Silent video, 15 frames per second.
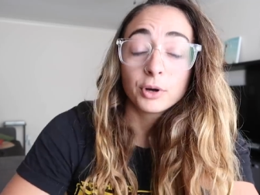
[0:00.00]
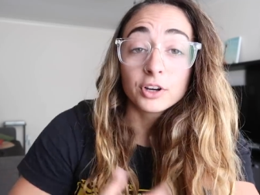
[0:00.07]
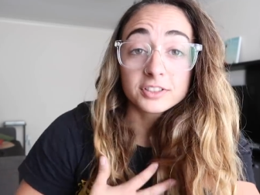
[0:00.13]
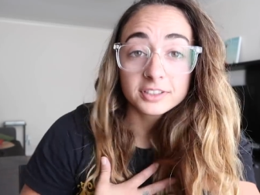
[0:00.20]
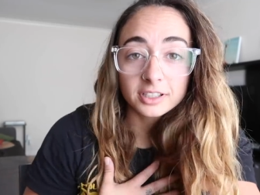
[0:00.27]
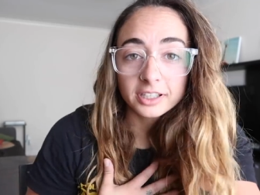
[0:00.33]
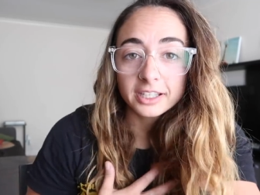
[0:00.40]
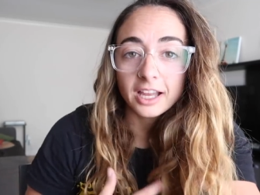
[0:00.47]

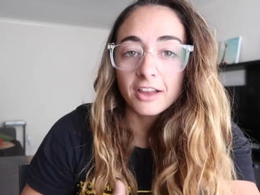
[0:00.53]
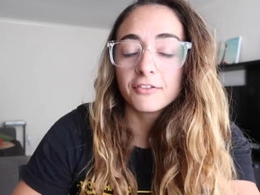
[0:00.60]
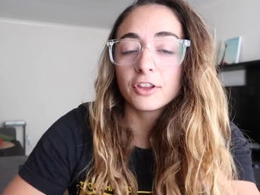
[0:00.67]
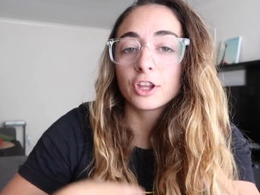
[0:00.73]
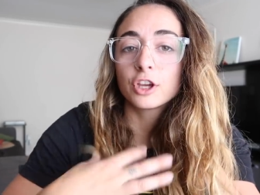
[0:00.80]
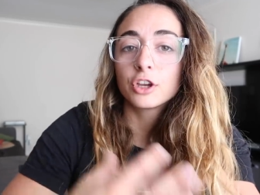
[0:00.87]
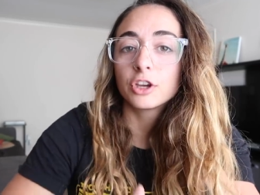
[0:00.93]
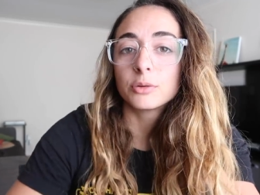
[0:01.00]
Personally, I feel
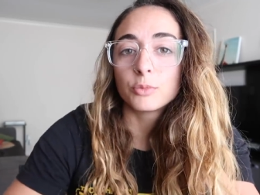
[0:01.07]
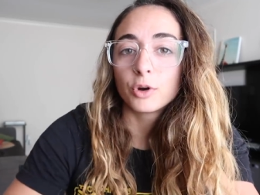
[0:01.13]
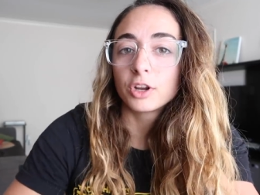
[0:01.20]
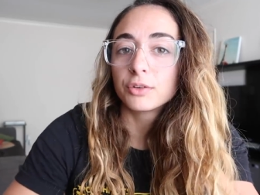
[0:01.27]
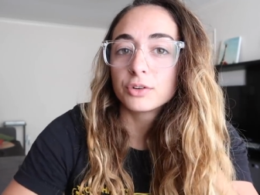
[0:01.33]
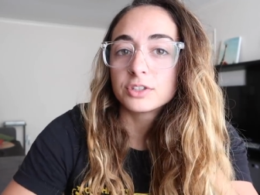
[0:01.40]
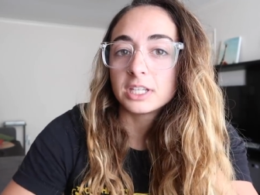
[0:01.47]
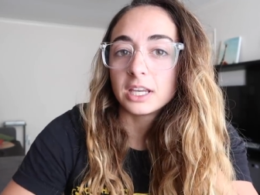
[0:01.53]
like a good
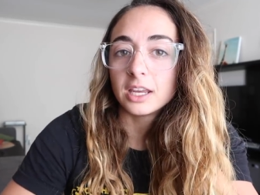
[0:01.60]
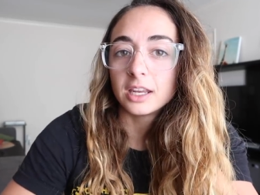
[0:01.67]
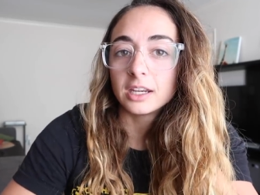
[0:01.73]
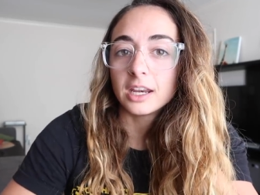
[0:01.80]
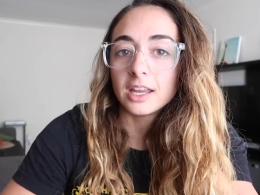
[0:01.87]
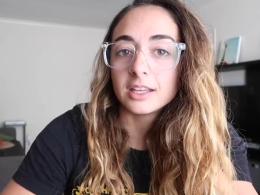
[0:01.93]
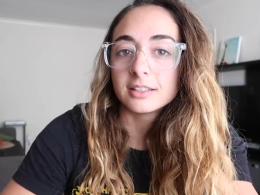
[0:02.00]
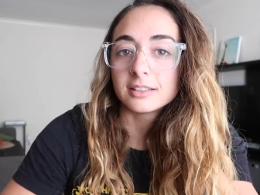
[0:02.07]
morning routine
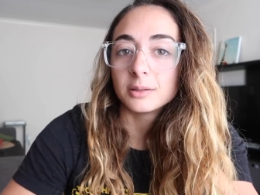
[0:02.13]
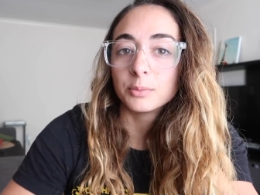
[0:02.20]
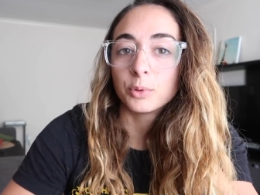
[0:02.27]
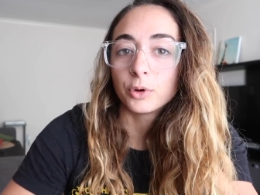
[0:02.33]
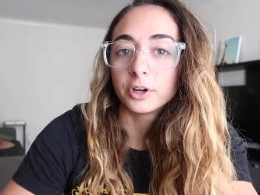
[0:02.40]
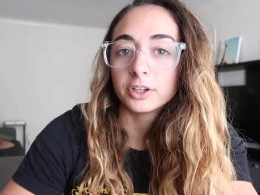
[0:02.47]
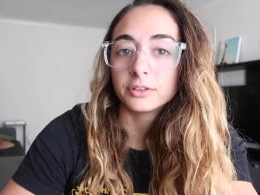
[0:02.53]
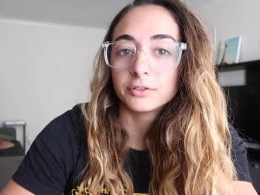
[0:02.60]
is
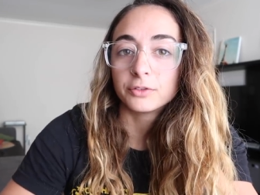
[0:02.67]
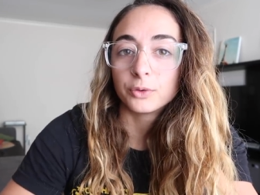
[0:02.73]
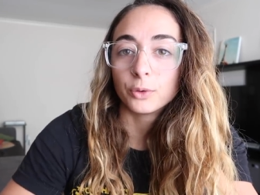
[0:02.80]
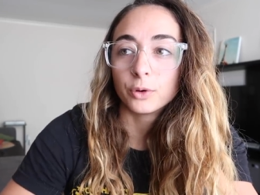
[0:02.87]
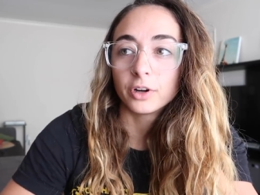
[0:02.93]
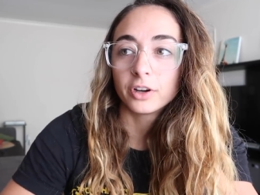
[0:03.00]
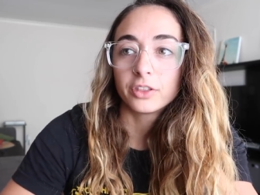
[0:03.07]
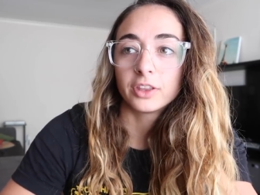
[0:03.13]
important
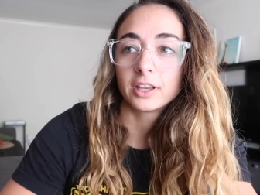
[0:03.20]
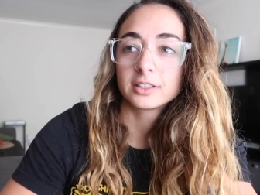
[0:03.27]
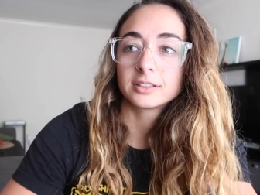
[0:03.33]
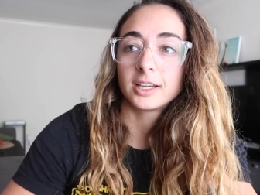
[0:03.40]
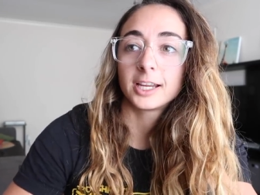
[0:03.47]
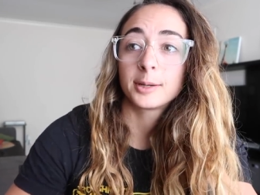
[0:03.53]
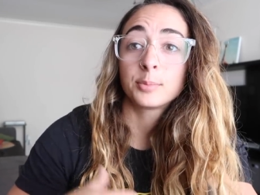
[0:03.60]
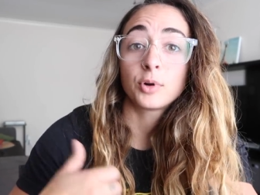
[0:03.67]
for things
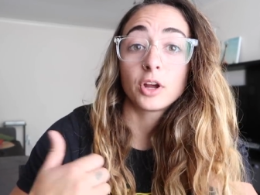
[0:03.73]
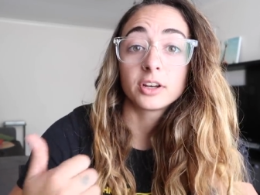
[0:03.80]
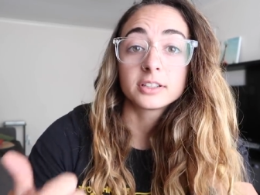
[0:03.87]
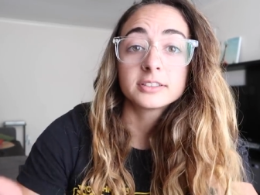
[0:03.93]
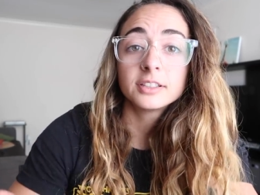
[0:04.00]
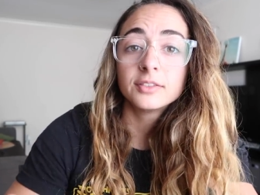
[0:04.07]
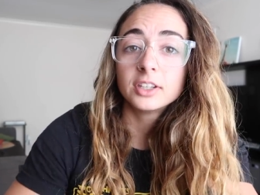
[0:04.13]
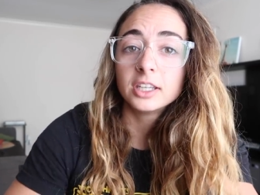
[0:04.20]
like
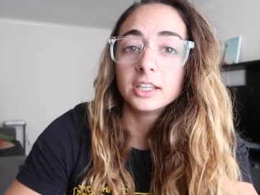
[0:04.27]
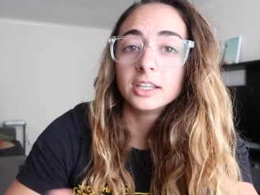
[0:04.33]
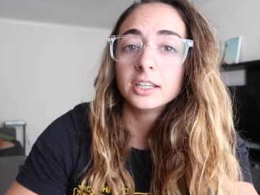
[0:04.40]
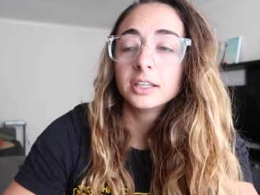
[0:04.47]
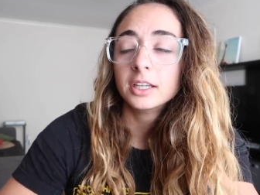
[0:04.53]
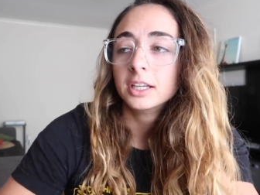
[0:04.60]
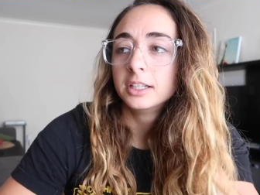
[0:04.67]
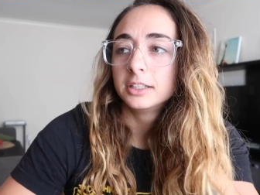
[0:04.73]

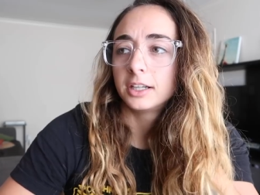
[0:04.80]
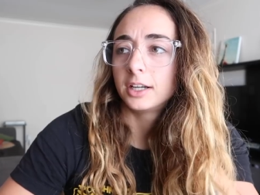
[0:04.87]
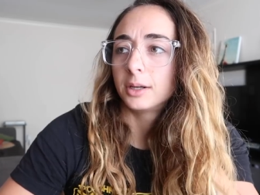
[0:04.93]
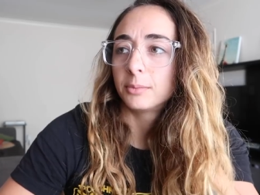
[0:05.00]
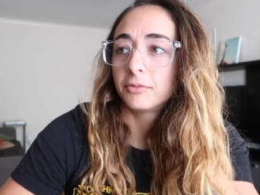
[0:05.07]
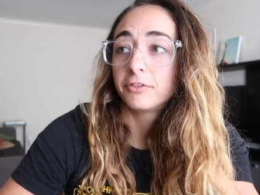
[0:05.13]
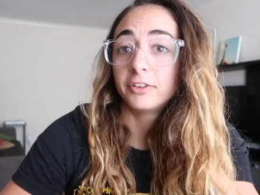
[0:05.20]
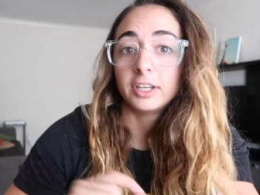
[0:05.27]
productivity,
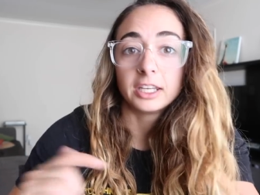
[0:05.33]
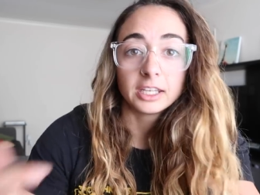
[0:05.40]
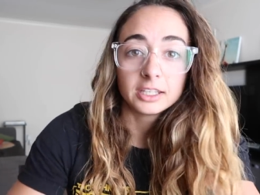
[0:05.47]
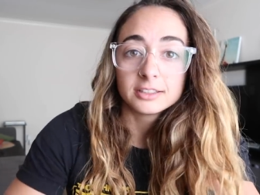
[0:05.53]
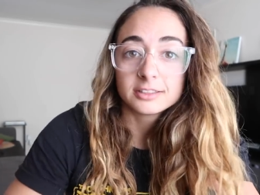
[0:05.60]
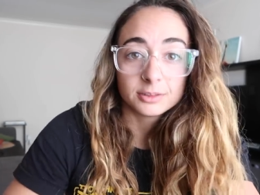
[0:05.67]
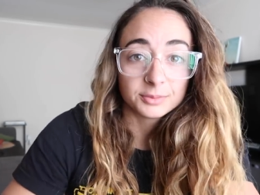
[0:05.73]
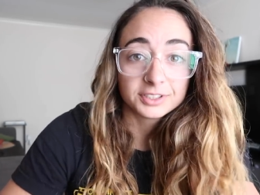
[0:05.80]
um, fitting
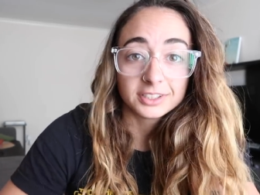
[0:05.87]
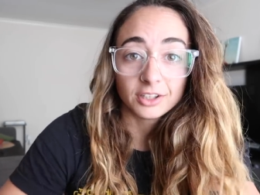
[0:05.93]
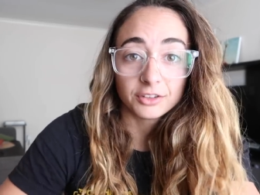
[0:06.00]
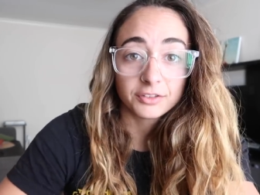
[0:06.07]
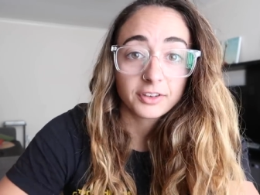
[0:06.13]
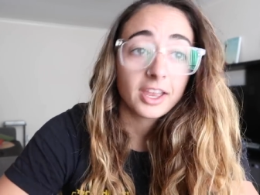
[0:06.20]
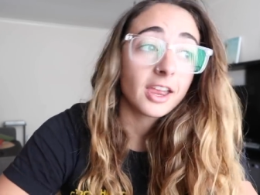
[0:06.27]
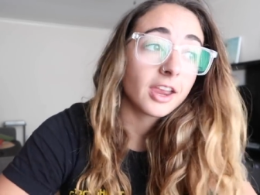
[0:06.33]
in some
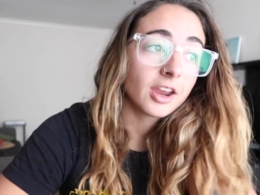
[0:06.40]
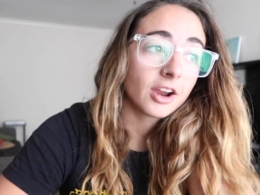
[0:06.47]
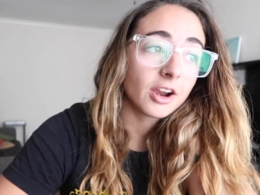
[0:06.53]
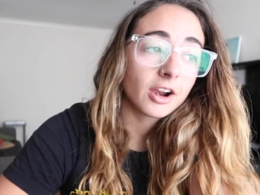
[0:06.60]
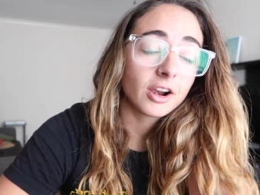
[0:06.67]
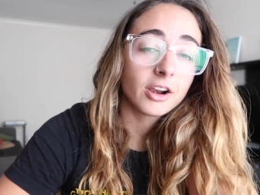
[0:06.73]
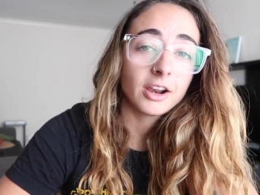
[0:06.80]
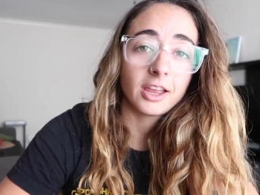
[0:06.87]

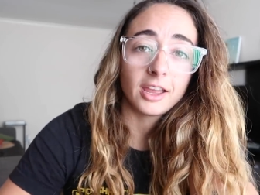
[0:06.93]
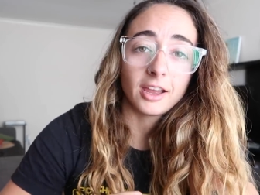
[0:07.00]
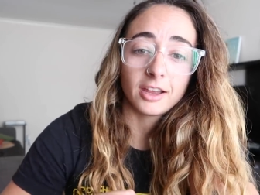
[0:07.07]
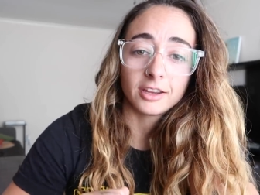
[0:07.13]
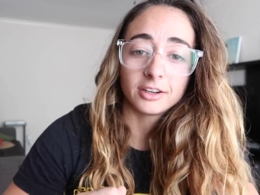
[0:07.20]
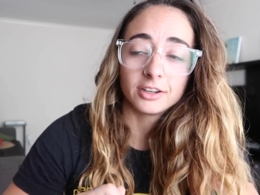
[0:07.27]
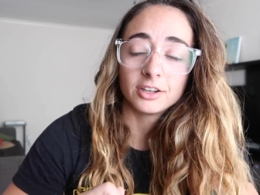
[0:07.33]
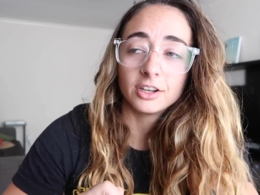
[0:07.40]
self-care,
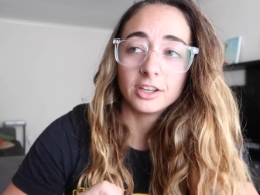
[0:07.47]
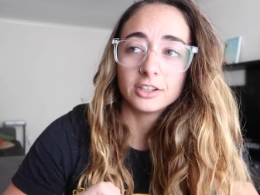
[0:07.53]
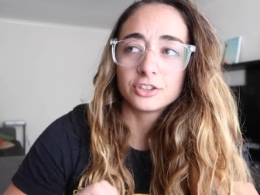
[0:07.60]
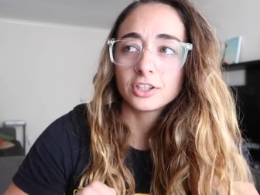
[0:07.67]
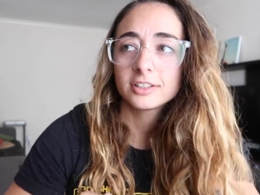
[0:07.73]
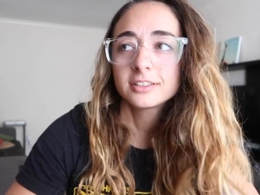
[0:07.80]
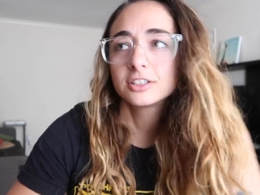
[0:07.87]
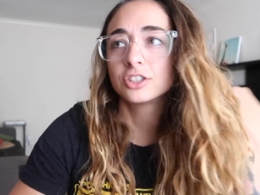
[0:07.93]
and
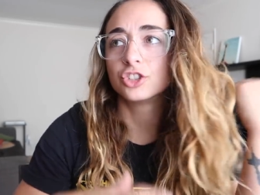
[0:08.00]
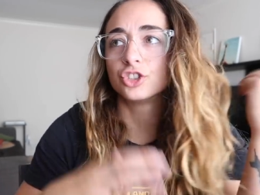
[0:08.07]
just